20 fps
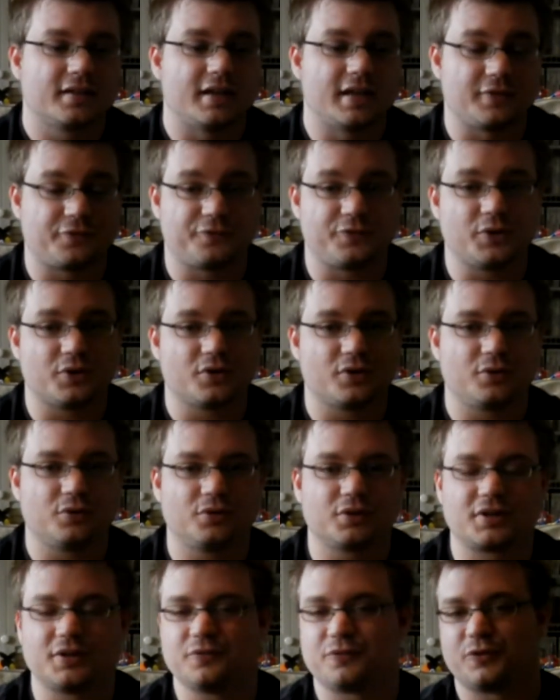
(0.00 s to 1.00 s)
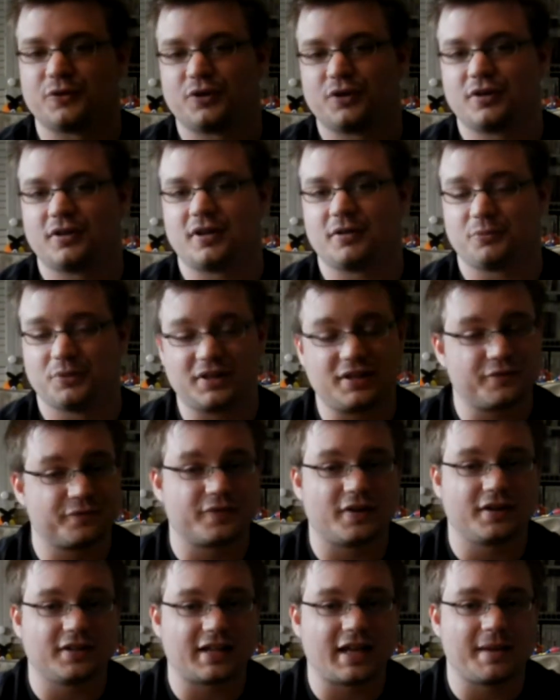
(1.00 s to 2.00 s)
if you're looking for a really
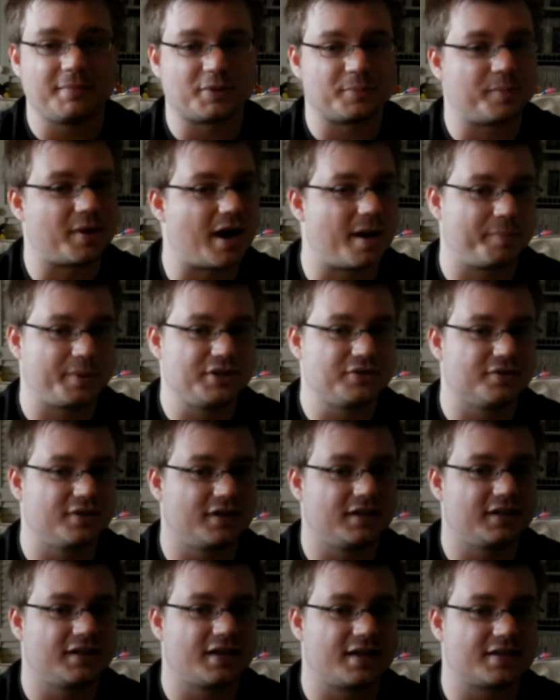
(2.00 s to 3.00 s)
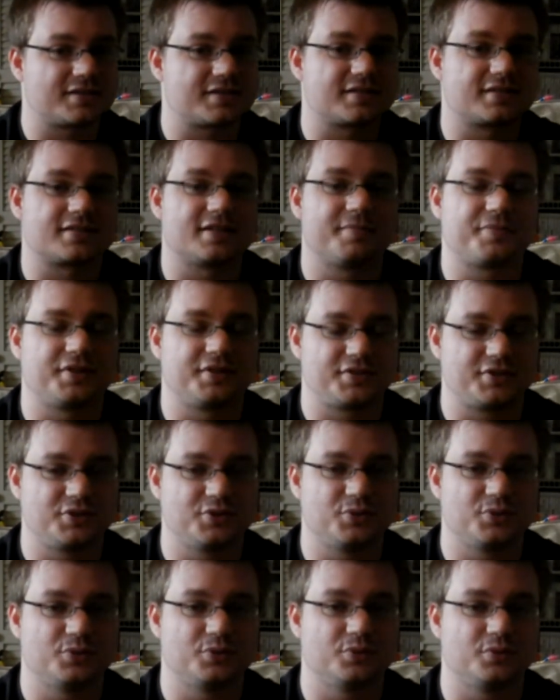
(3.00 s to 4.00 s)
fun game to pop in your NES, something
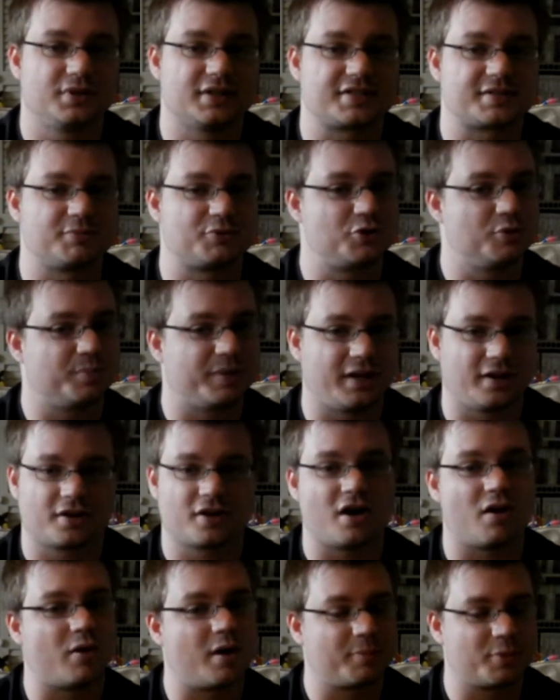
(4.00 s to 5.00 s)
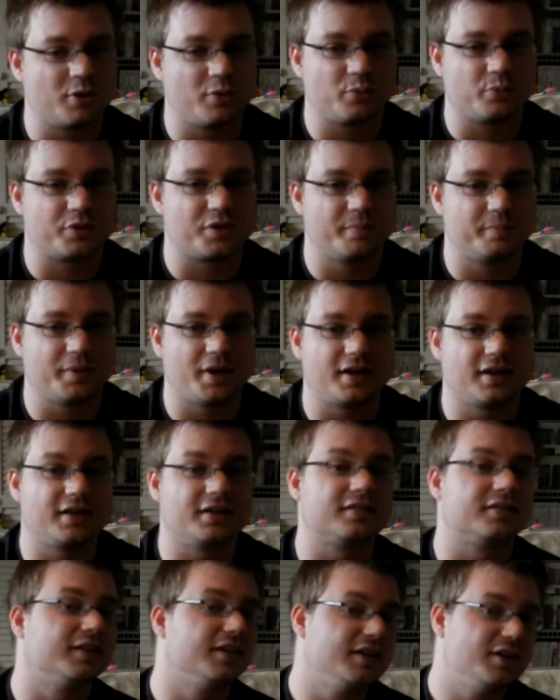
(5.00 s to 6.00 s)
to get some two-player co-op going with a
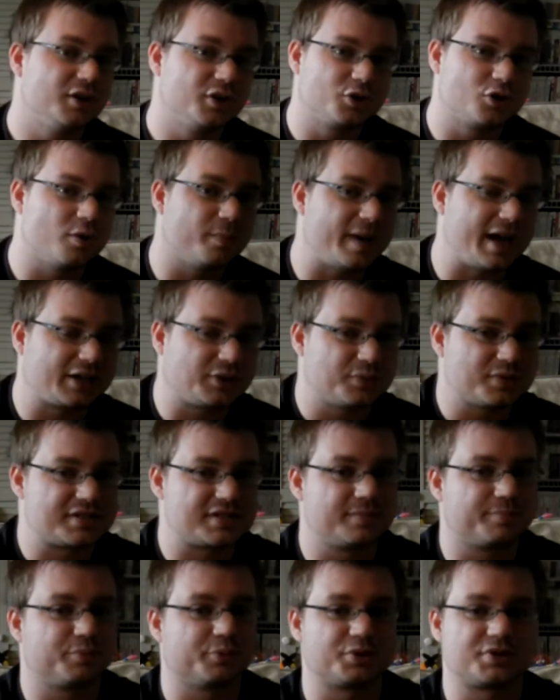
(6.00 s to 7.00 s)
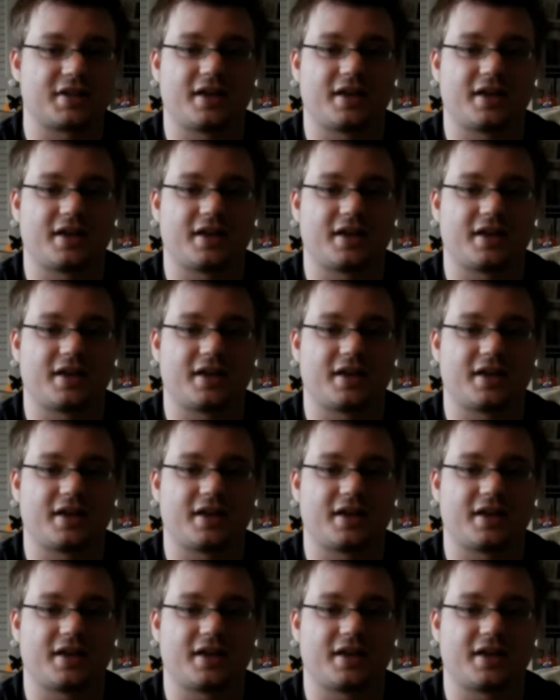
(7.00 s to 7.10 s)
buddy, go back to a simpler